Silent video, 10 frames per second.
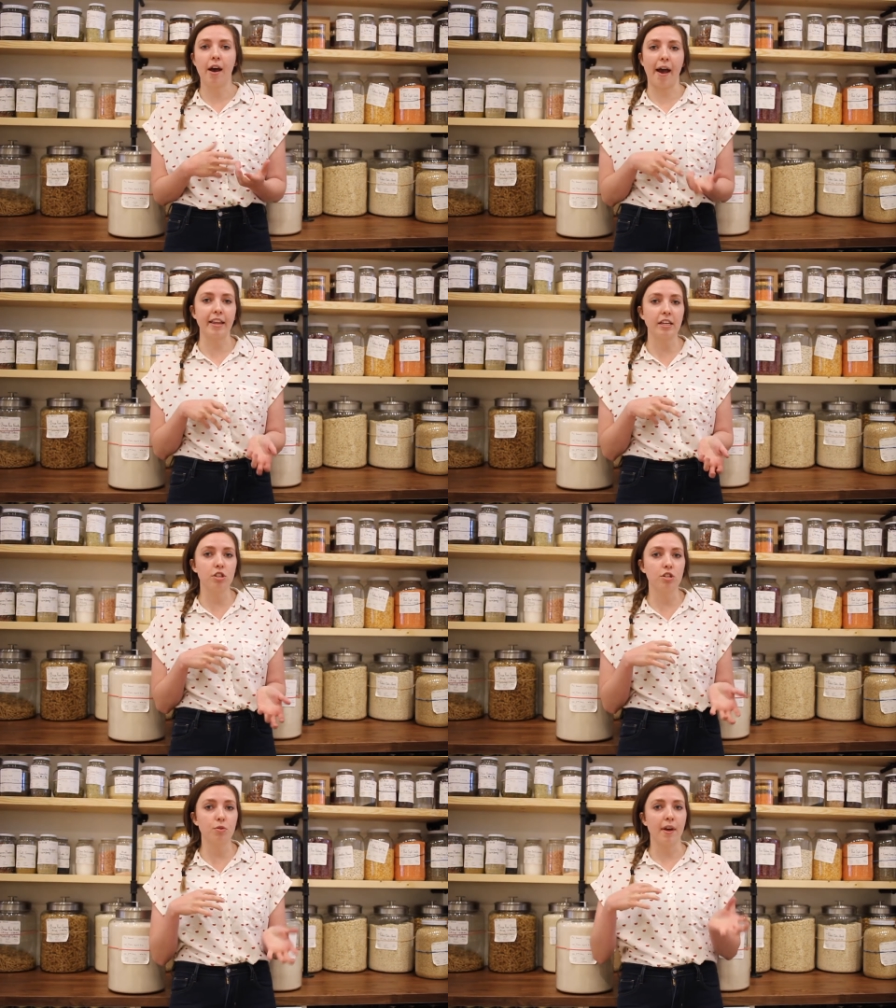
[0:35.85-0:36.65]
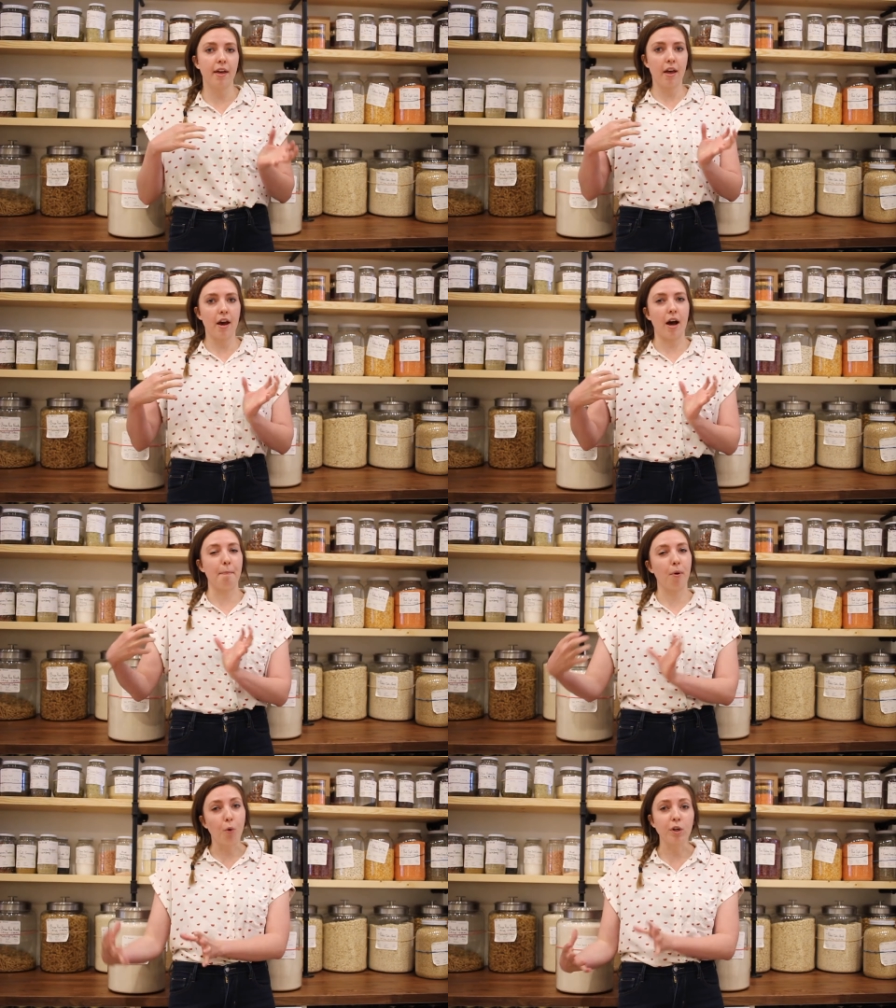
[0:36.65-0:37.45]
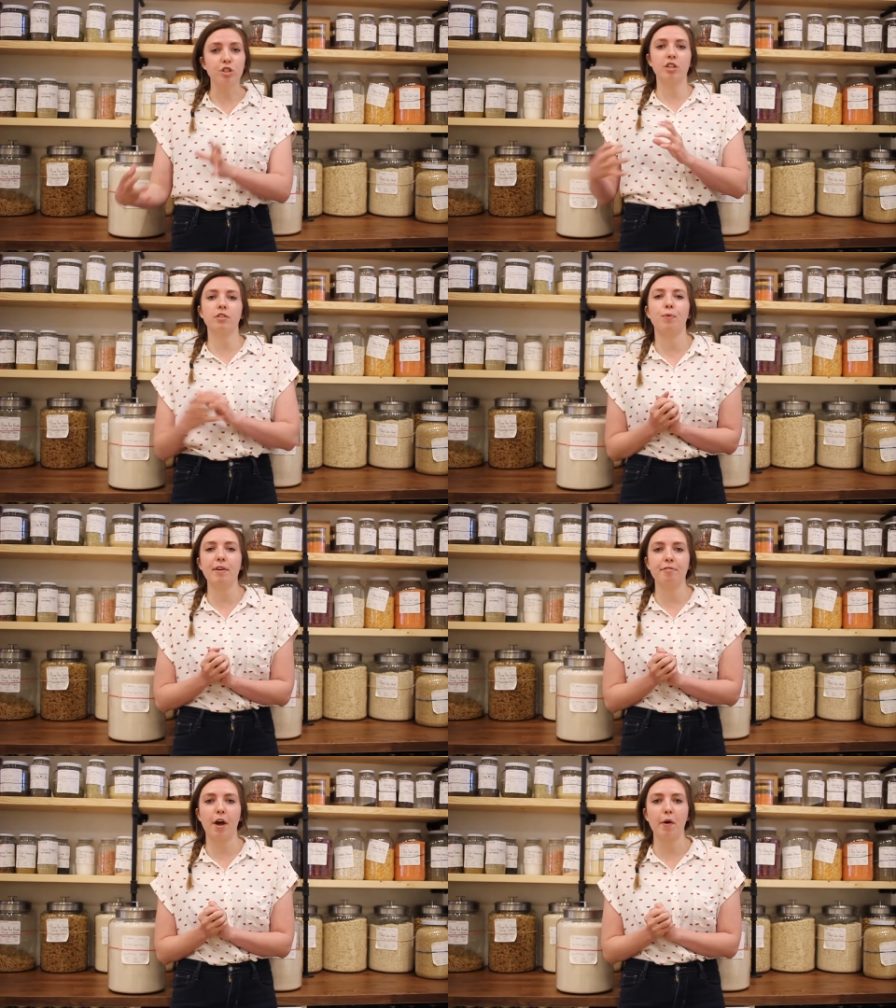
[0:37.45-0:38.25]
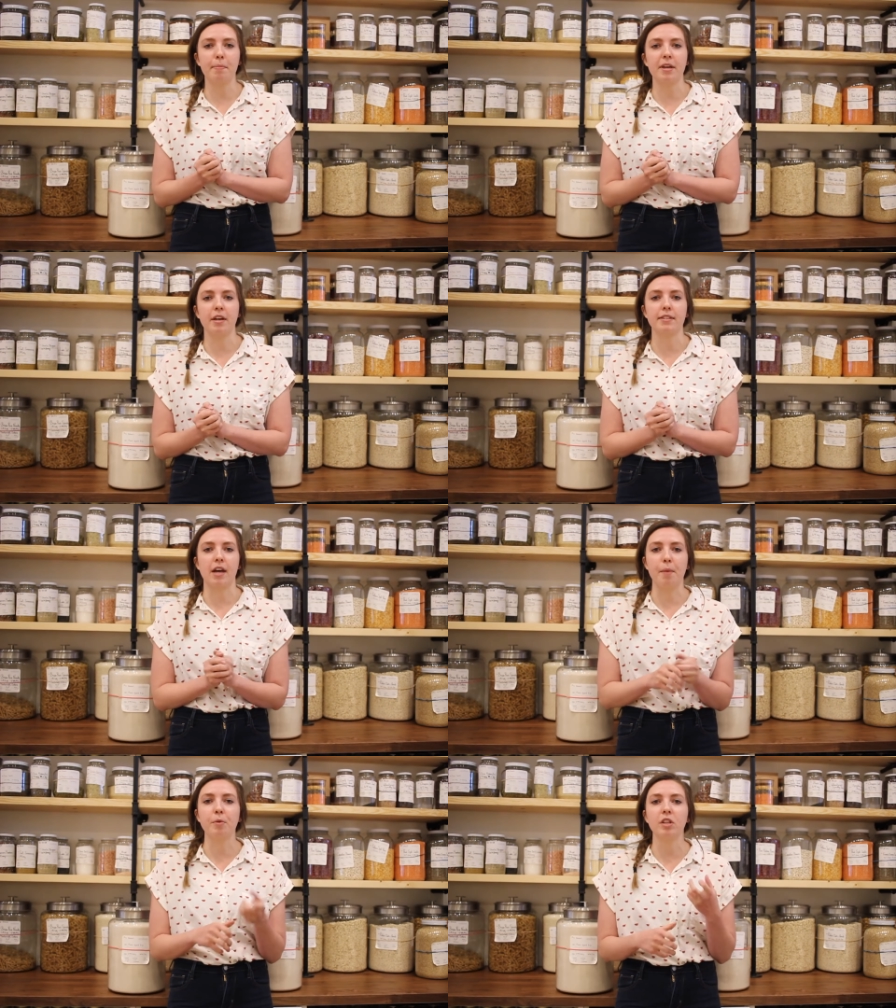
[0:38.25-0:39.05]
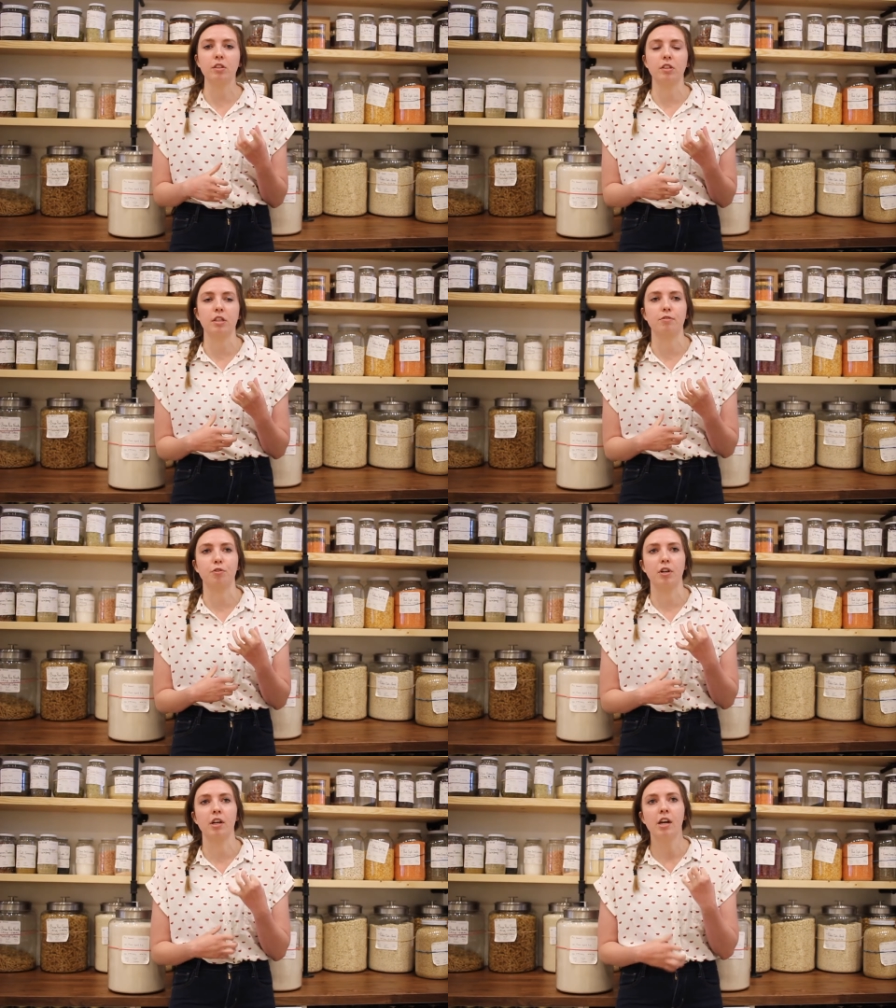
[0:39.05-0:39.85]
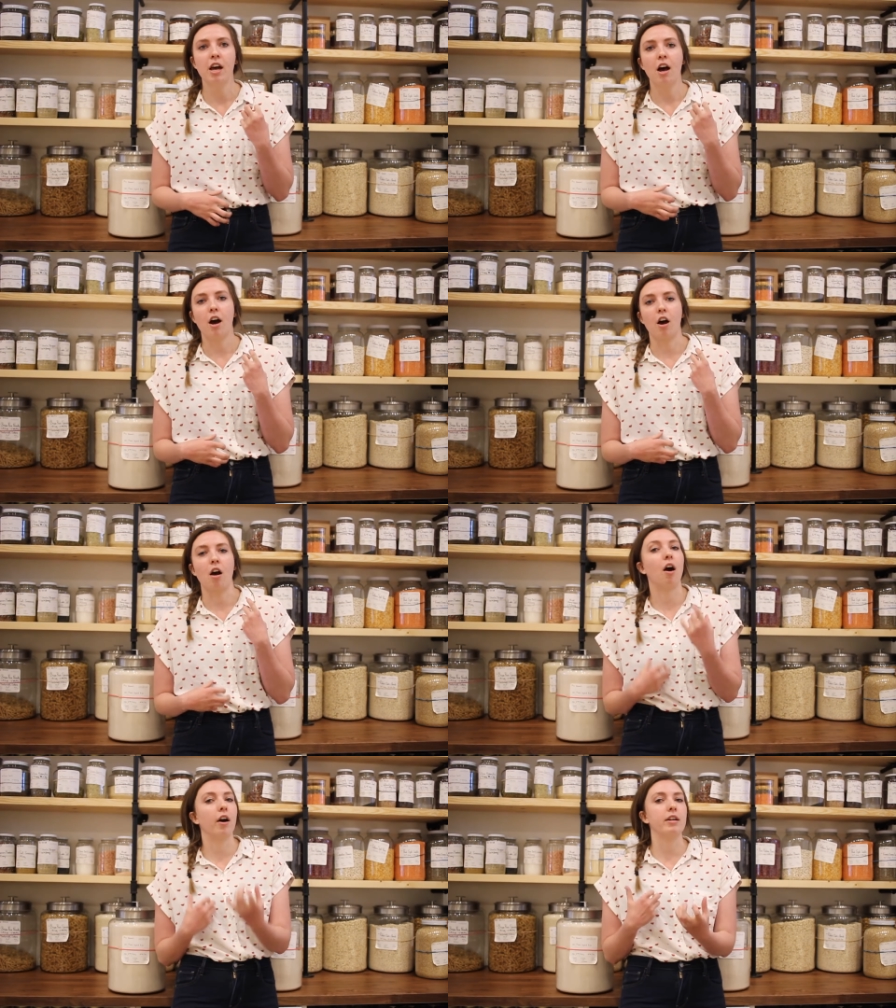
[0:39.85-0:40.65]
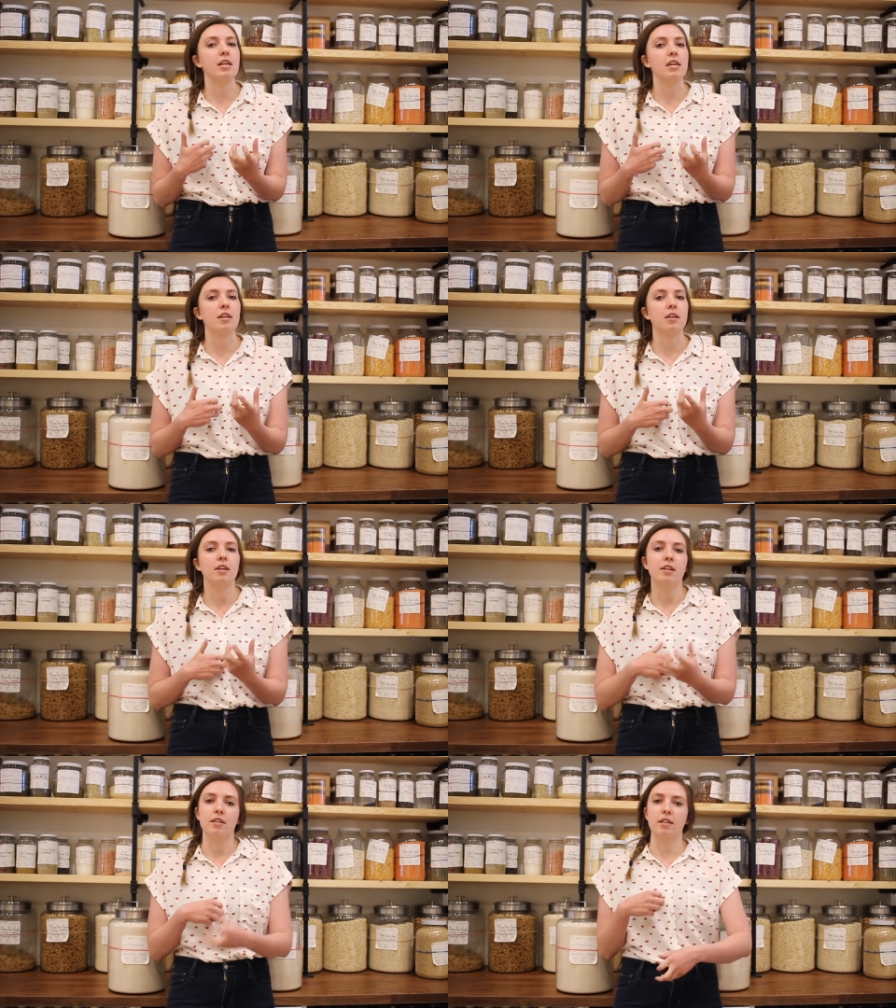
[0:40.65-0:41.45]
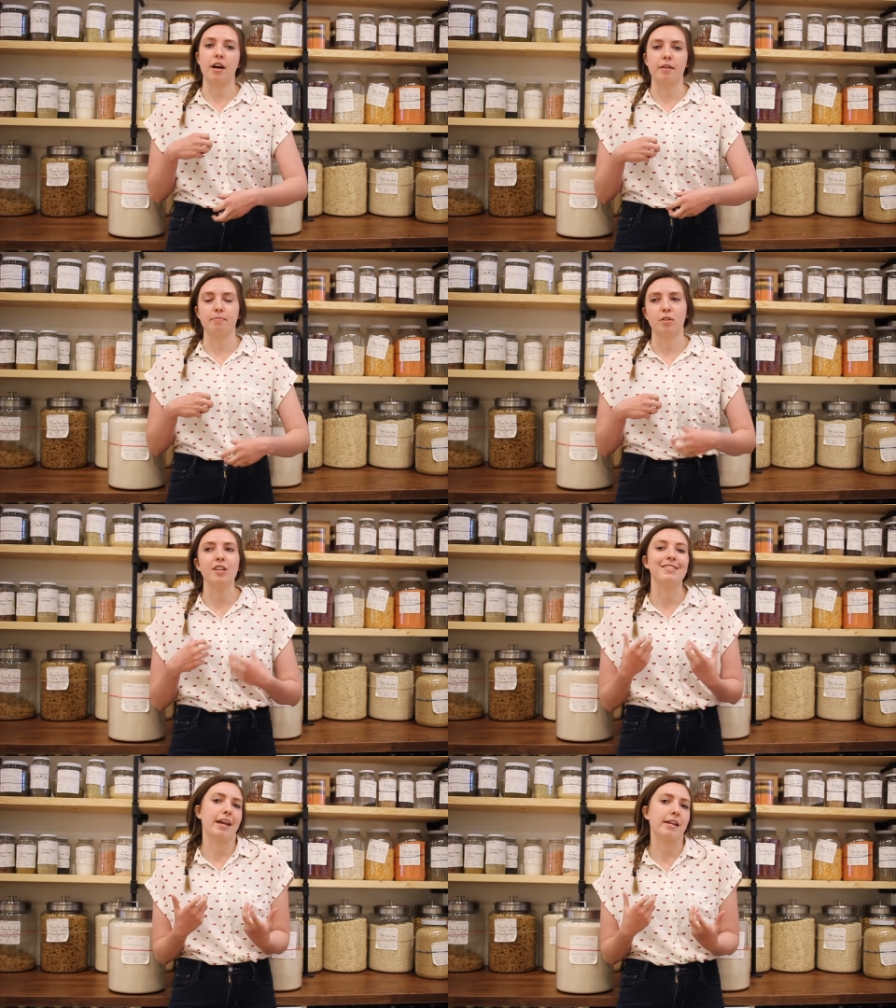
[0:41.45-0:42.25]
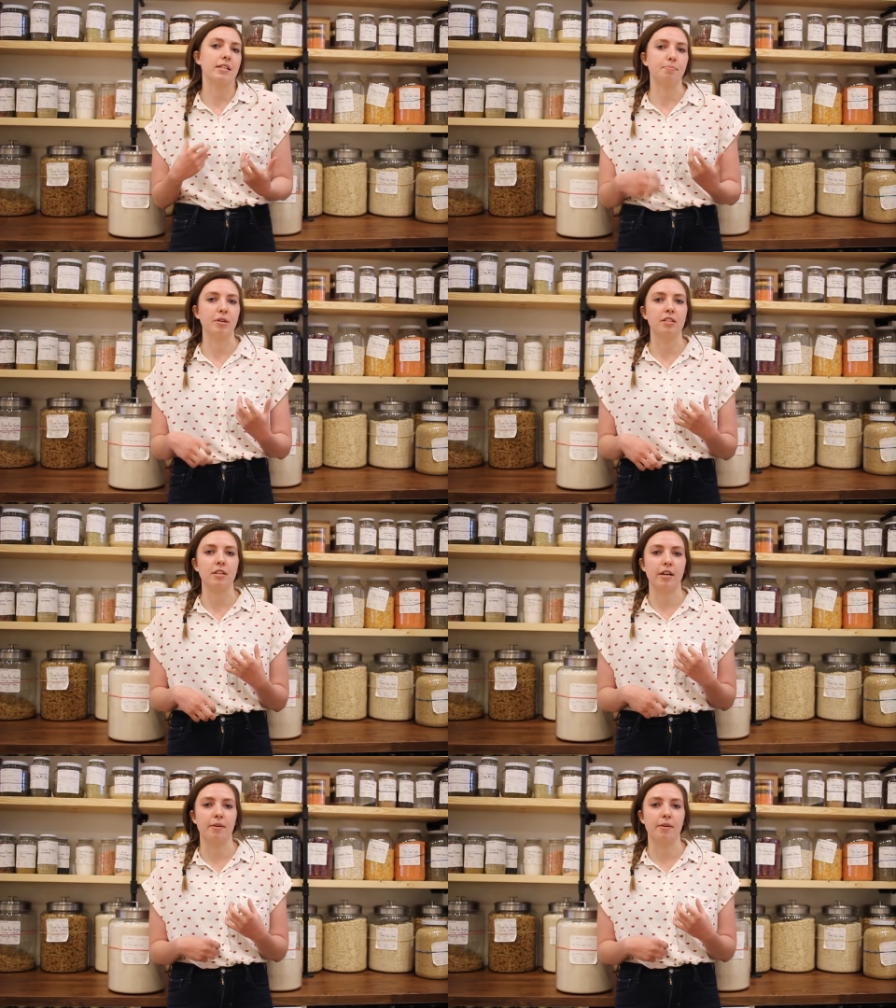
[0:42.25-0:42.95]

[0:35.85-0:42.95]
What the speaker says: I like to do a portion of white flour because I'm really looking for a hearty, not dense, but